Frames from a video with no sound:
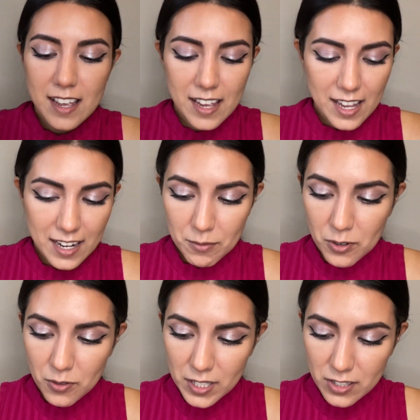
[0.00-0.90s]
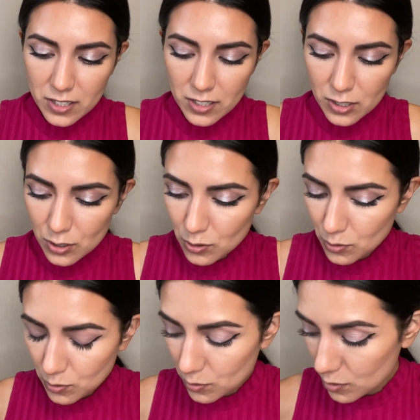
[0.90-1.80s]
And I'm going to
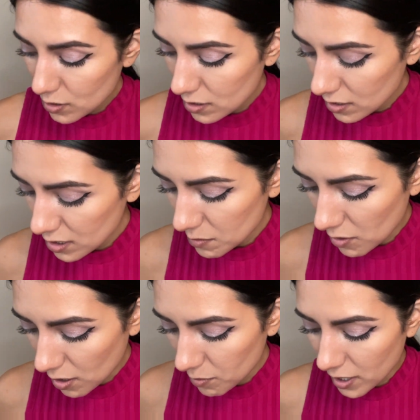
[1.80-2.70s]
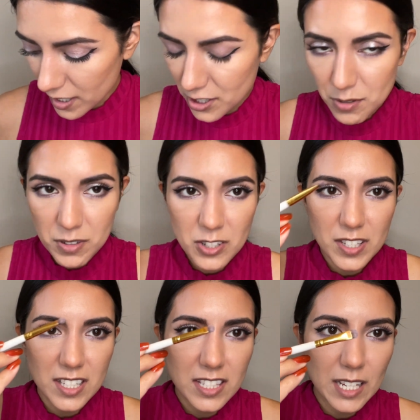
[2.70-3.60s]
use a small brush. I'm gonna use
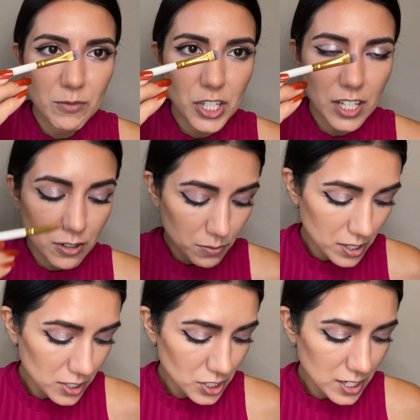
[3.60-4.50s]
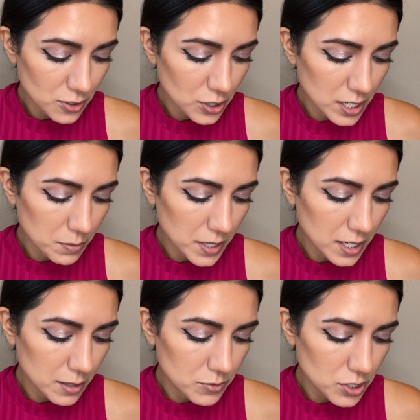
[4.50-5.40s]
that same shader brush and try to pick
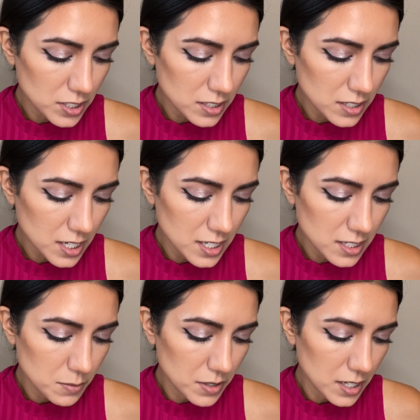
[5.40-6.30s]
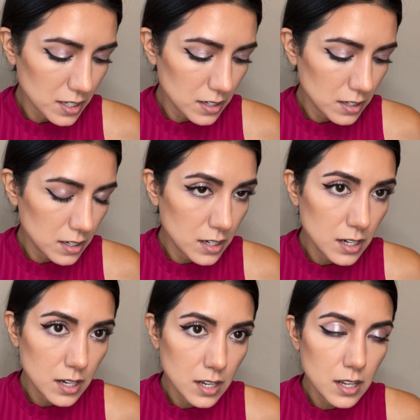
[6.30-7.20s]
up just the tiniest bit
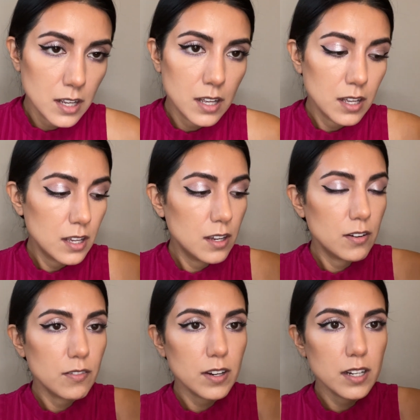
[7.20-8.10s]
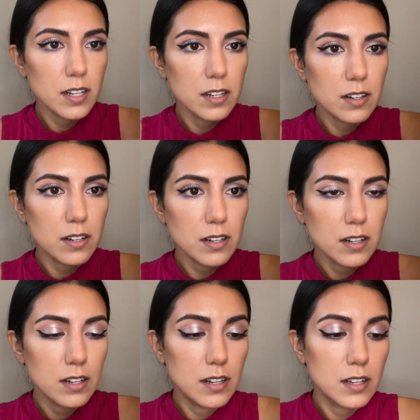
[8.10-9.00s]
right here
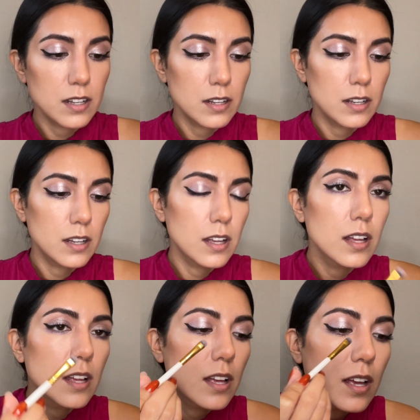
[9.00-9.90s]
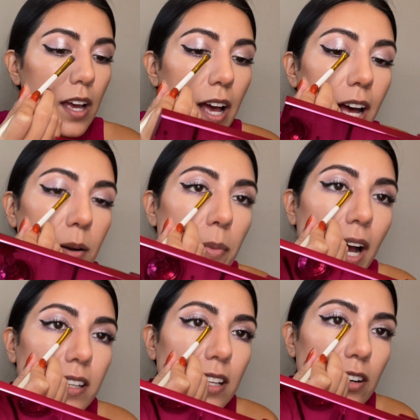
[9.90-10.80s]
and
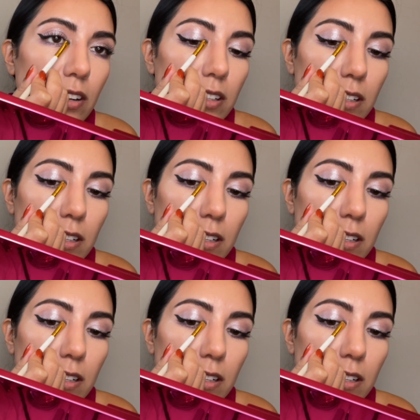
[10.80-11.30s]
pack that on.